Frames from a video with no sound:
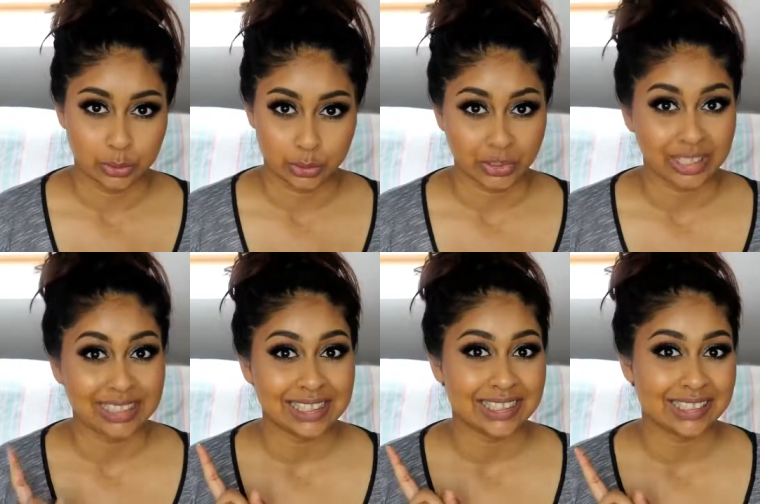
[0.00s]

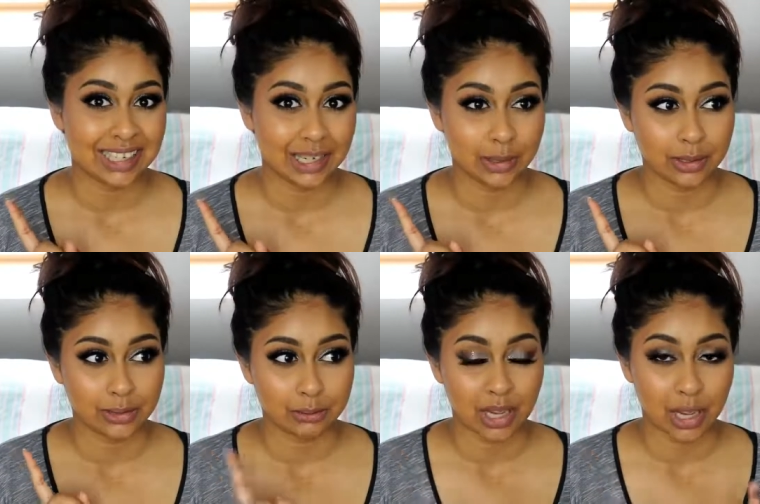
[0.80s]
greens and
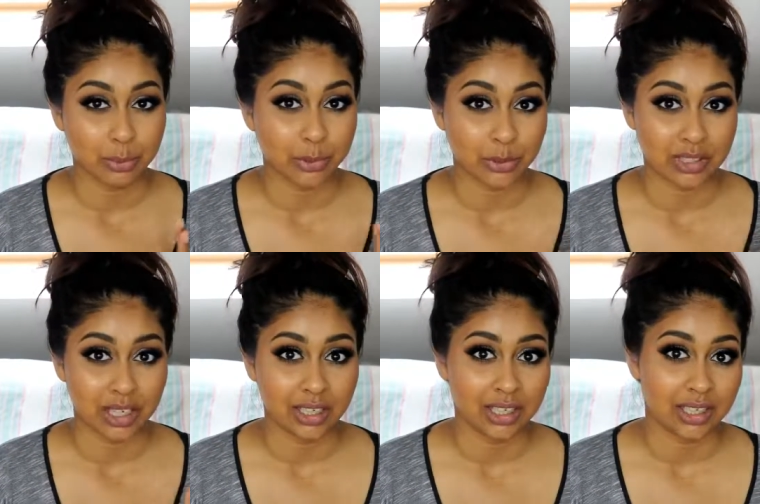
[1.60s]
purples,
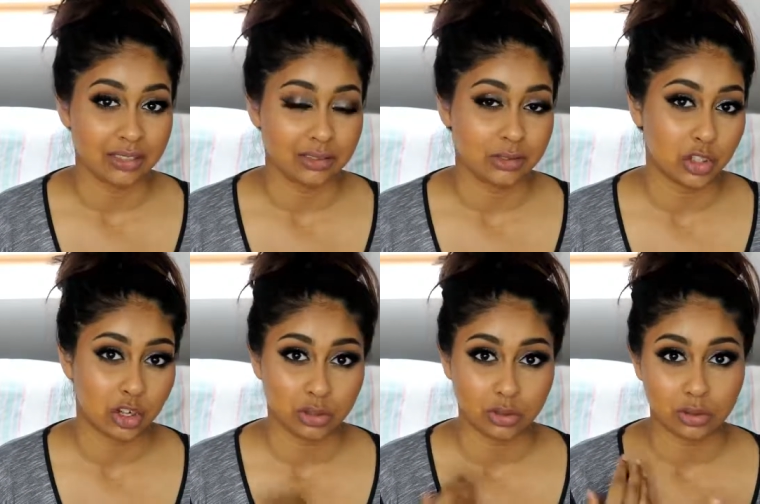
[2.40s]
I can
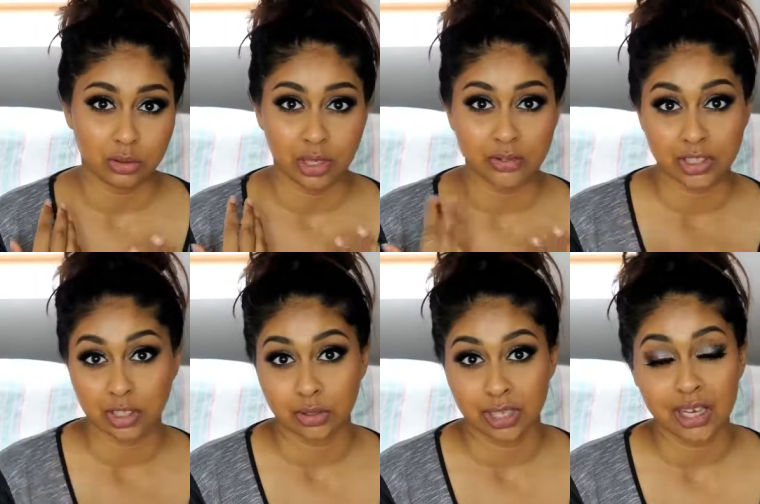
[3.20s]
show you a
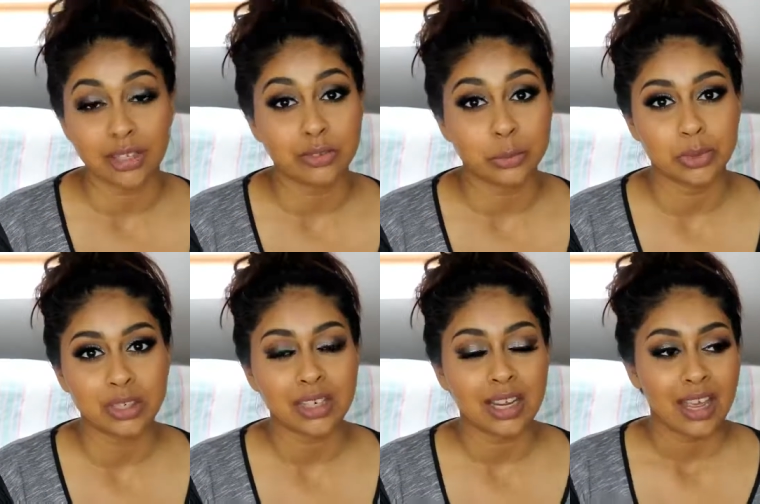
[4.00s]
video on that if you
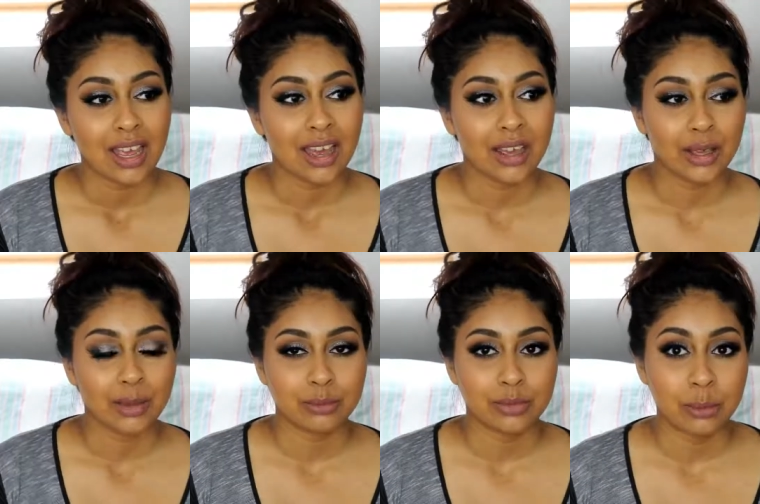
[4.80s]
want.
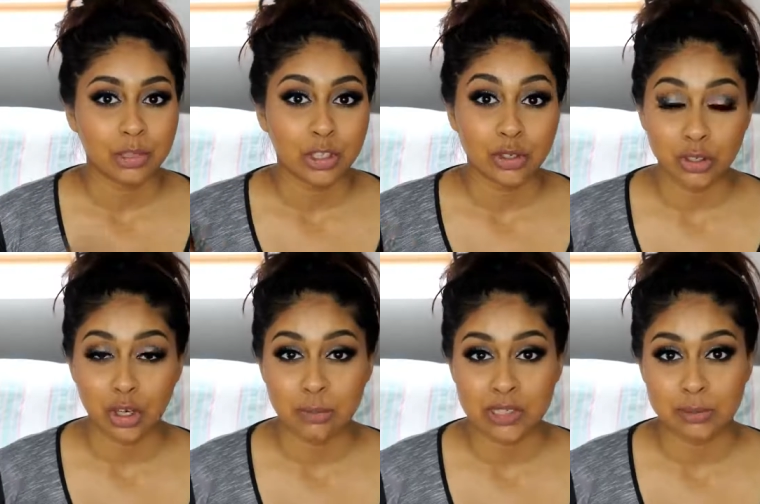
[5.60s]
Let me know in the
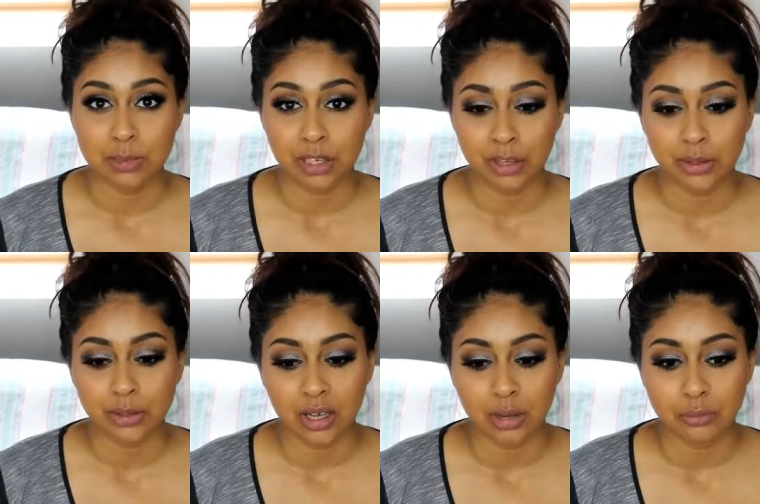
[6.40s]
comments
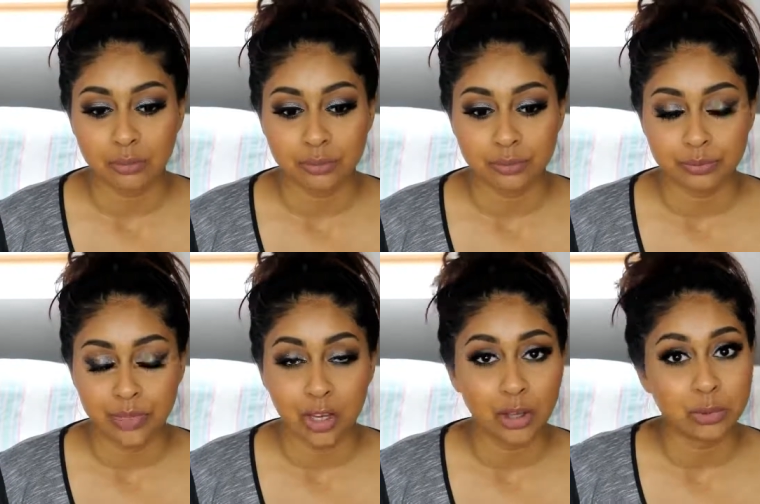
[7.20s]
below.
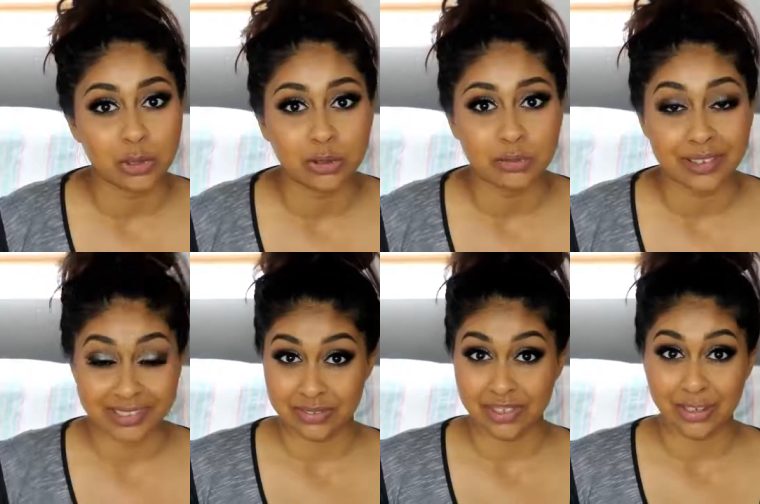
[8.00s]
I hope you
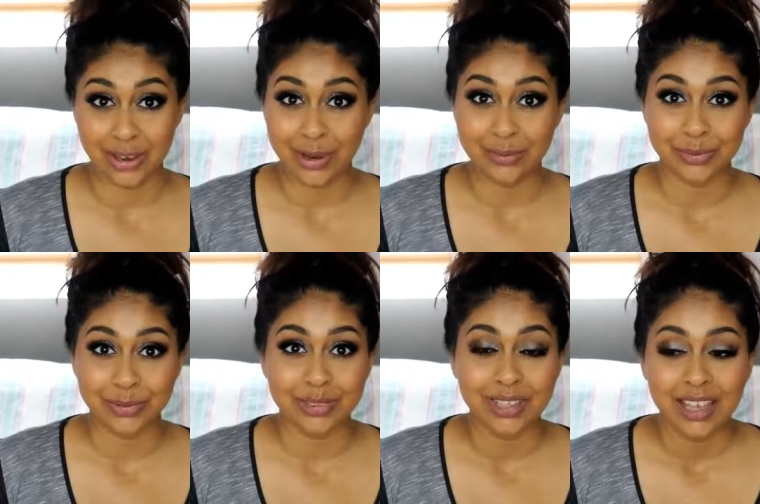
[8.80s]
found this video
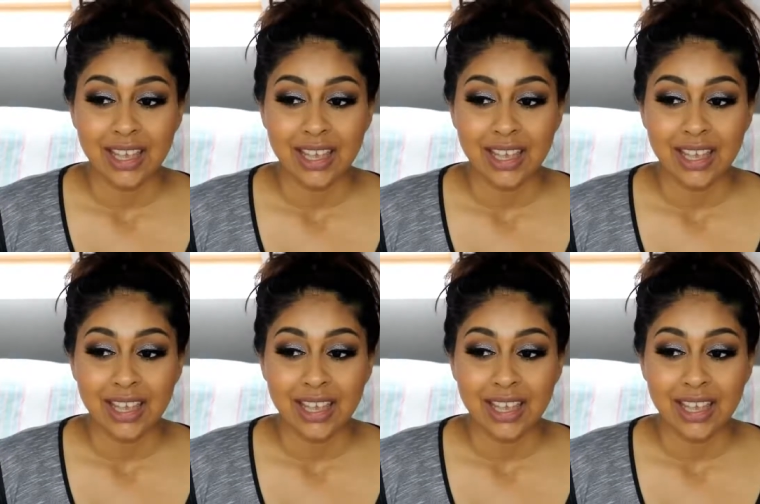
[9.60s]
helpful